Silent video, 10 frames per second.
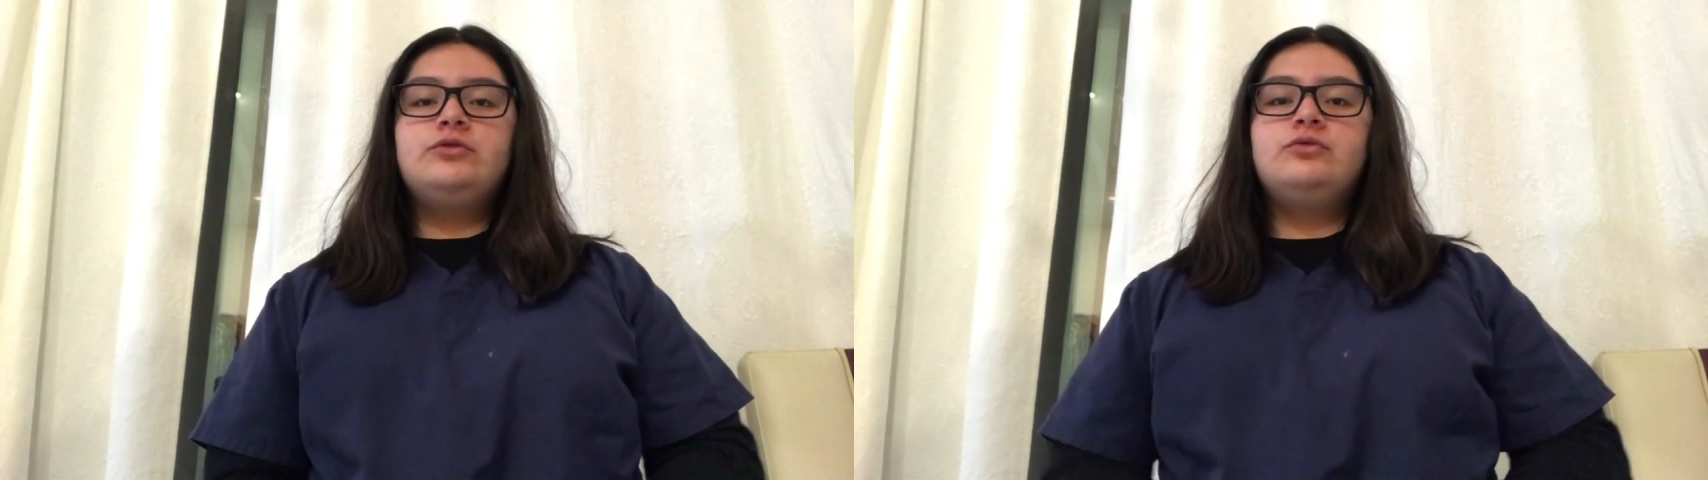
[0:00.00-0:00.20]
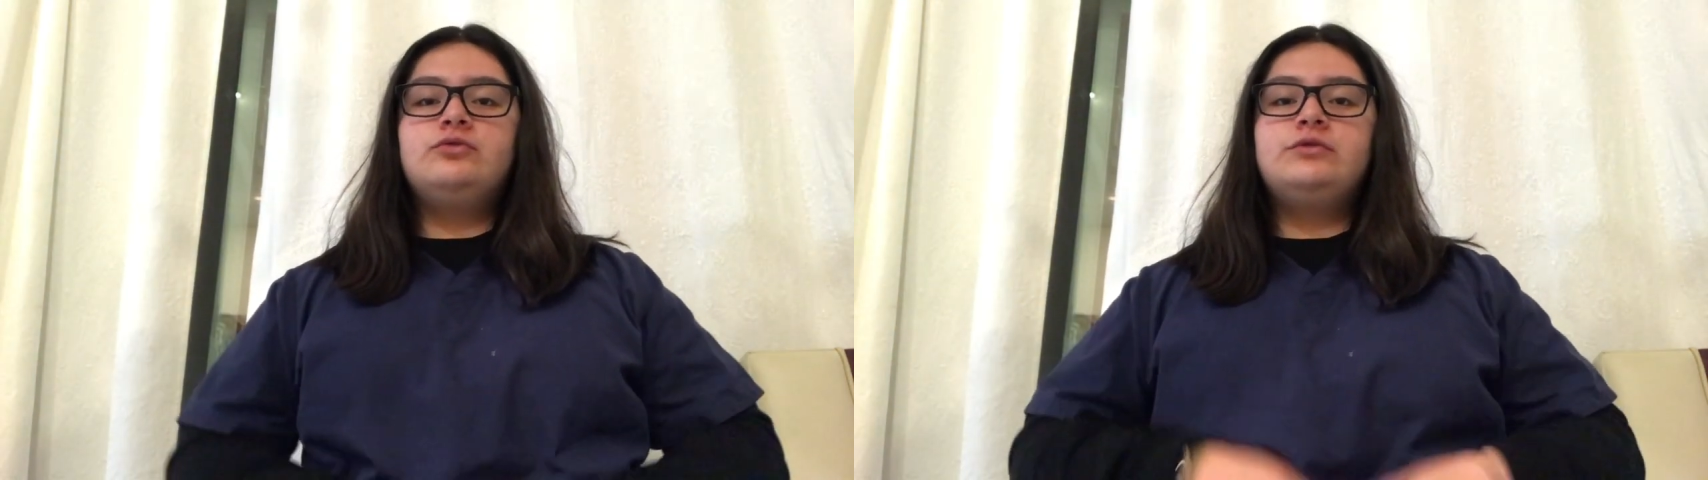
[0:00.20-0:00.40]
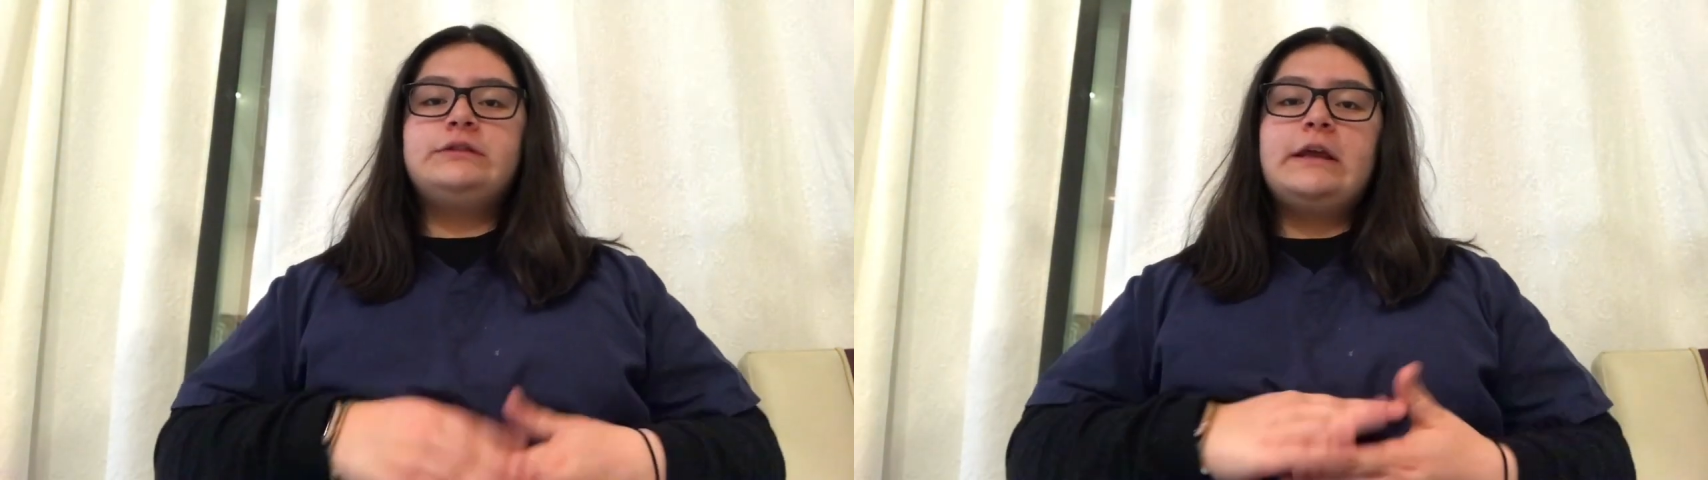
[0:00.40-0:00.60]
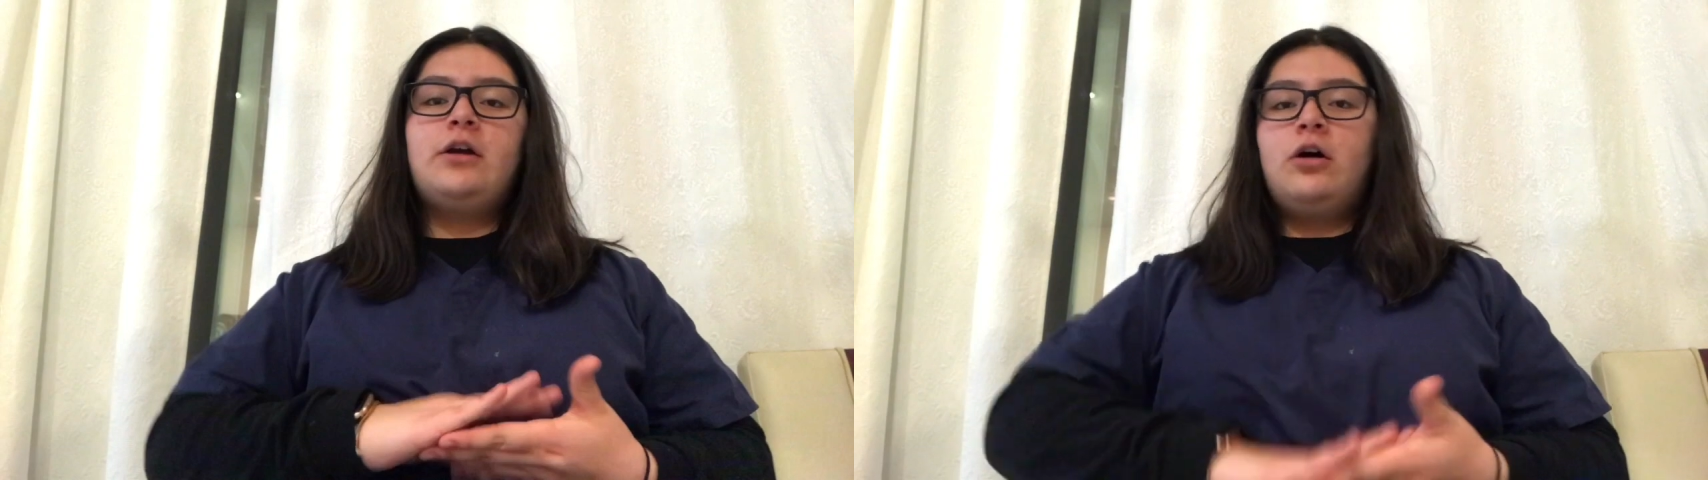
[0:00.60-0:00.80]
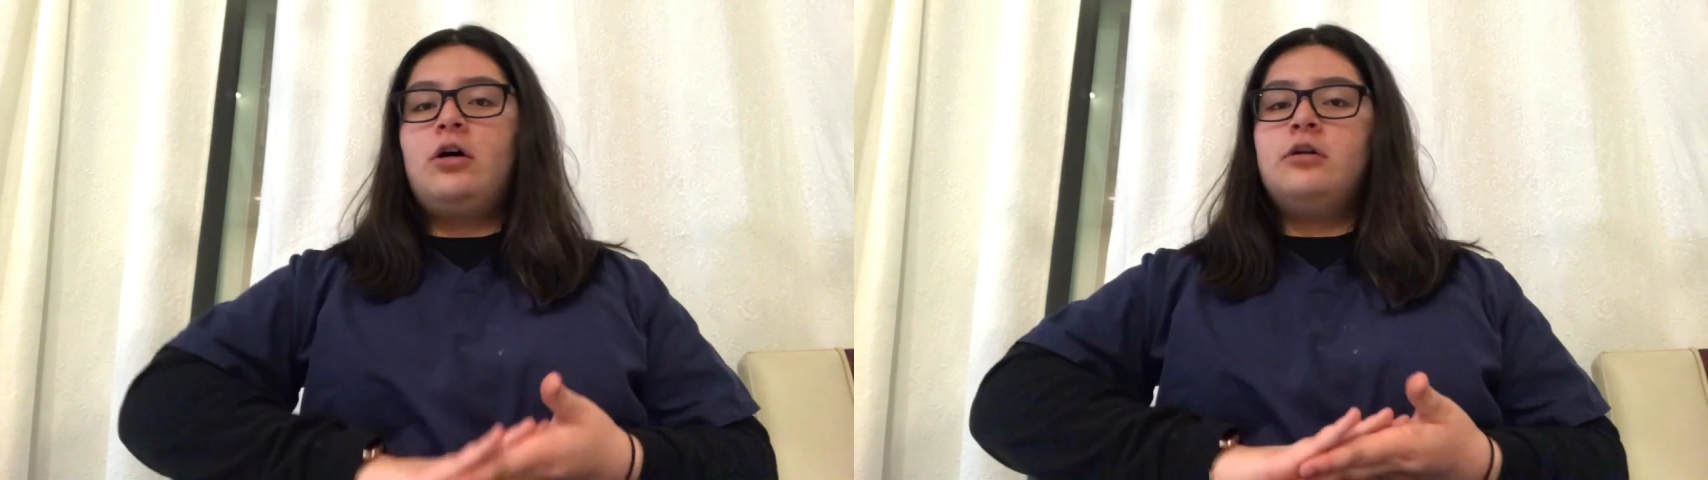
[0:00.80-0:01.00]
to stay
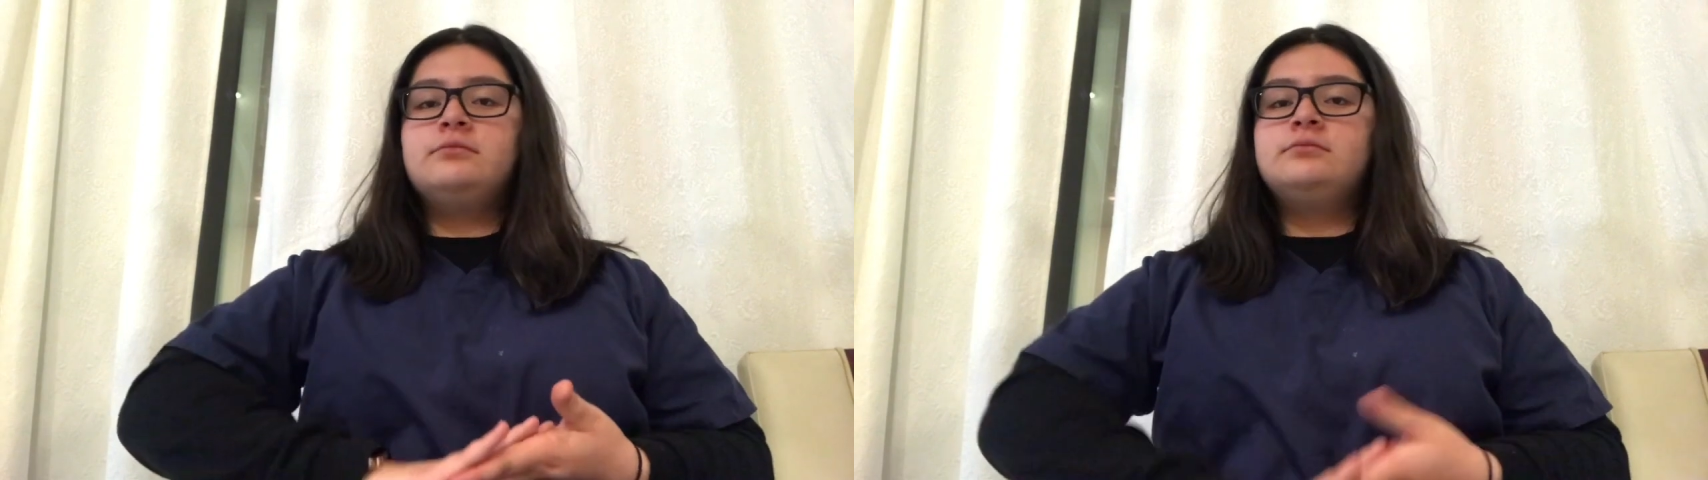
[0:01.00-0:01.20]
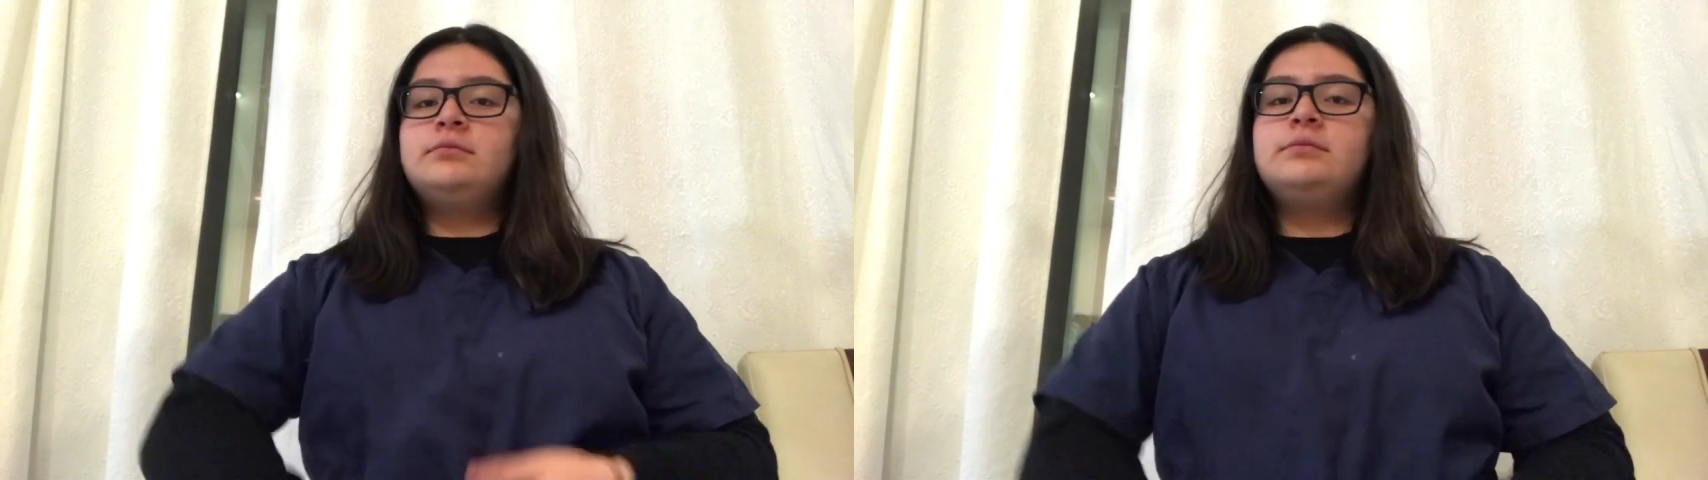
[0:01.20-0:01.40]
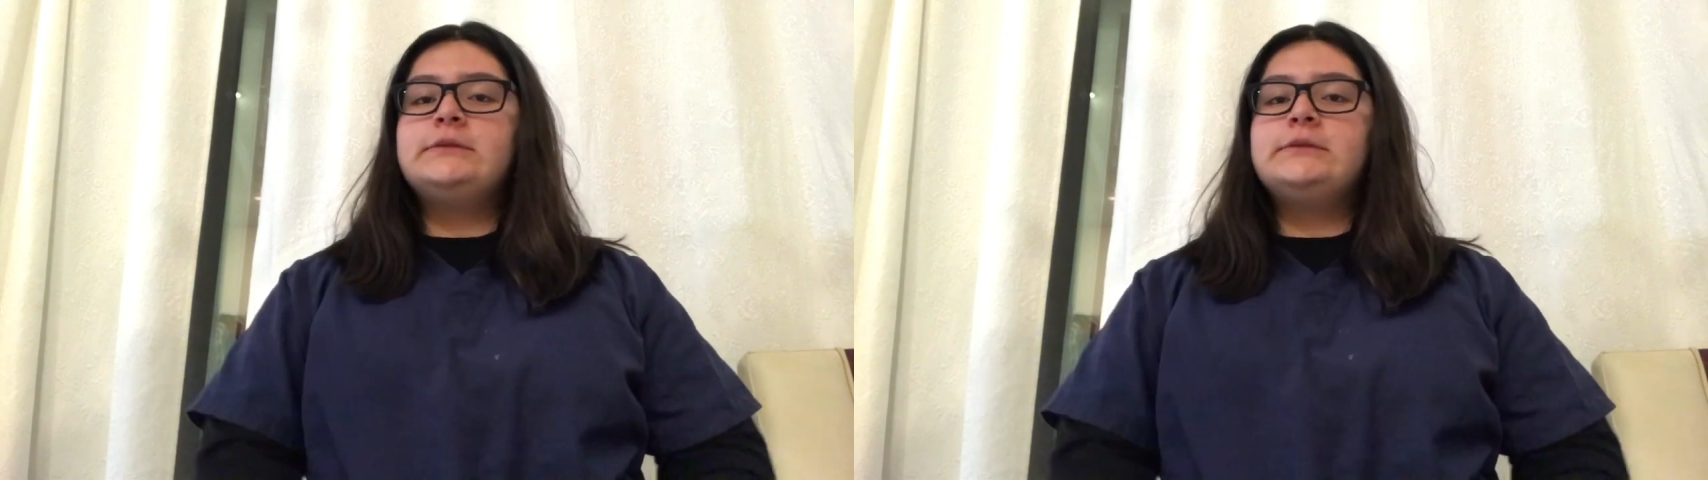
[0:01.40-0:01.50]
calm